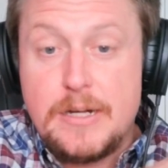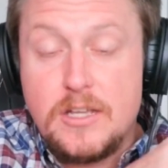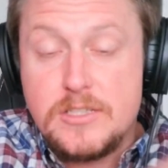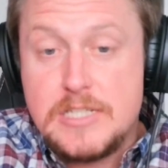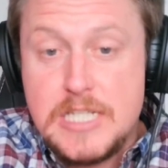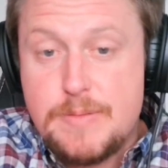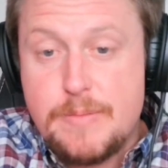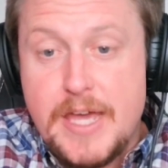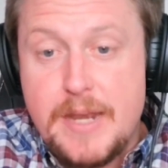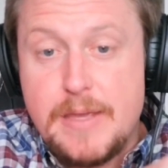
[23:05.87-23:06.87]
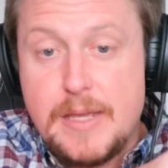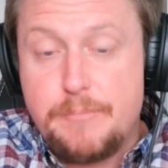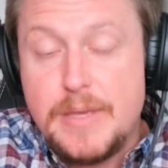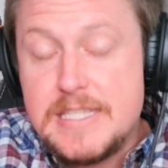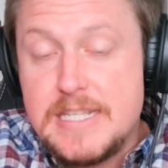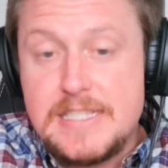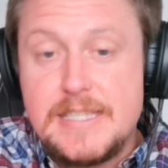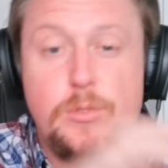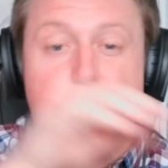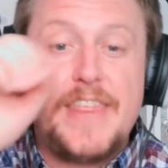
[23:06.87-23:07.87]
And I'm going to also teach people how to make a
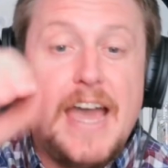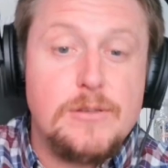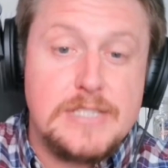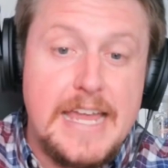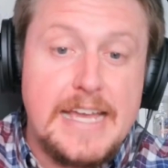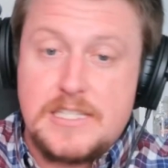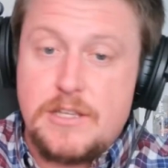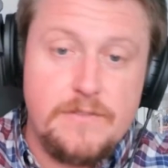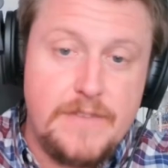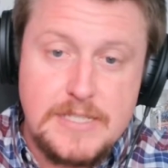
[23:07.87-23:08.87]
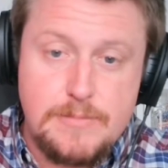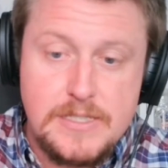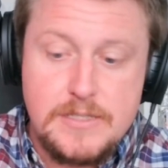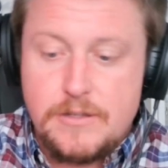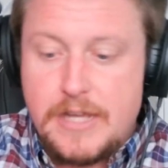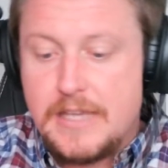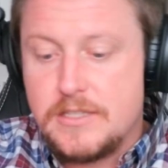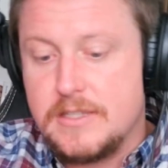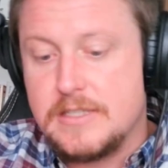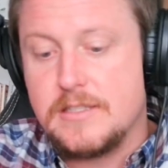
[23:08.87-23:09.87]
business that will 1,000x their investments.
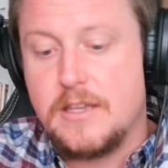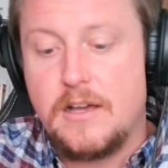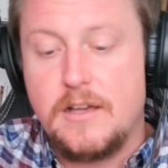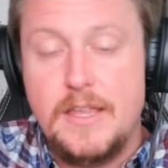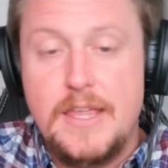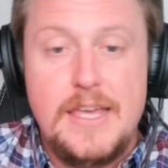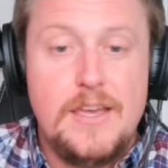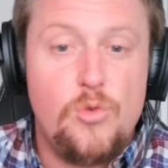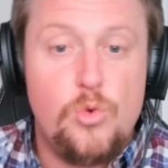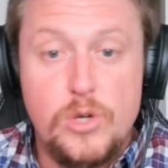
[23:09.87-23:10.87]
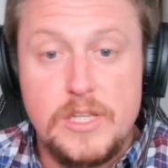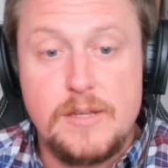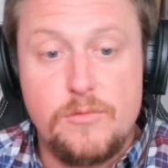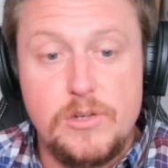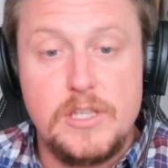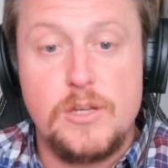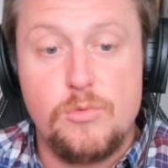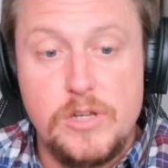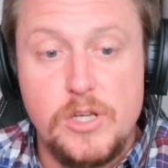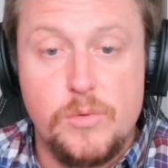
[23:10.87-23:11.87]
Okay. So this is all really,
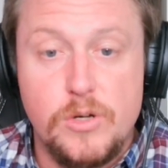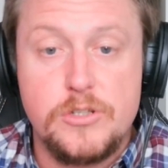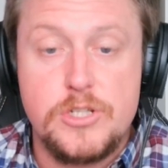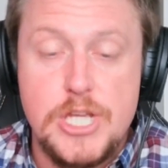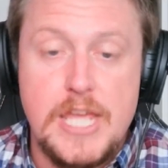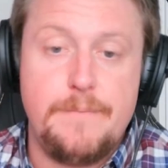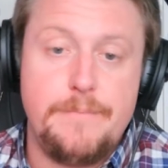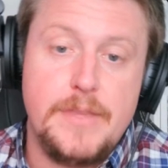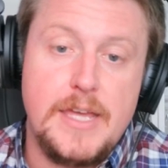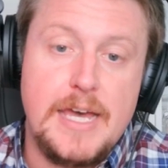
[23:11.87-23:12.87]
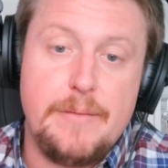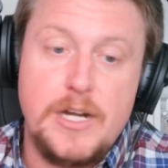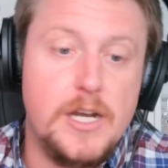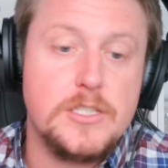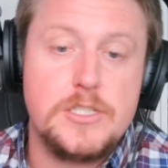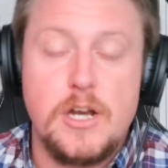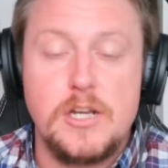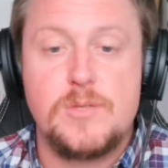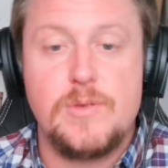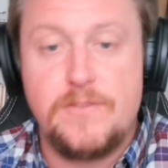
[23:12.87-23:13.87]
really real world shit. But it all
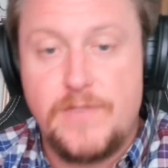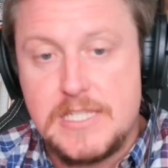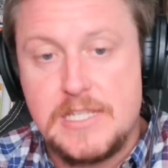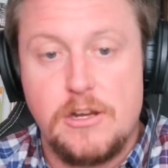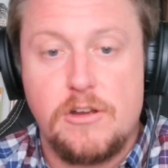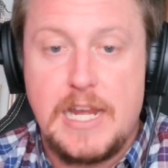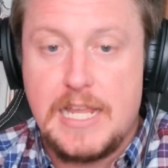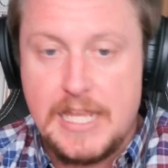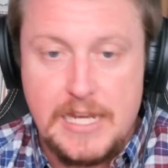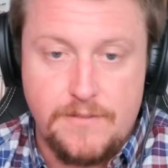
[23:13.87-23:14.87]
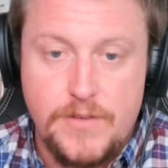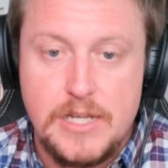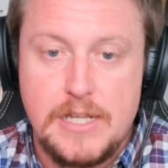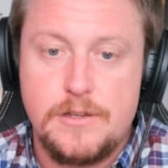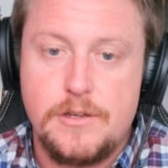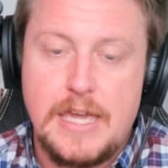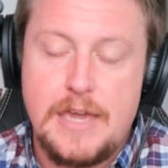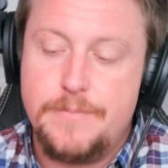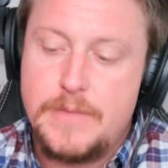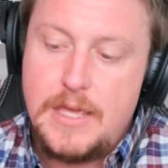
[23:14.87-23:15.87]
starts with fixing your credit and getting funding.
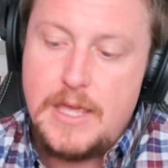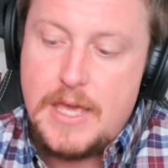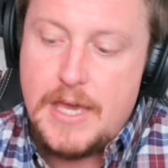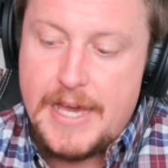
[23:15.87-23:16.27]
Okay.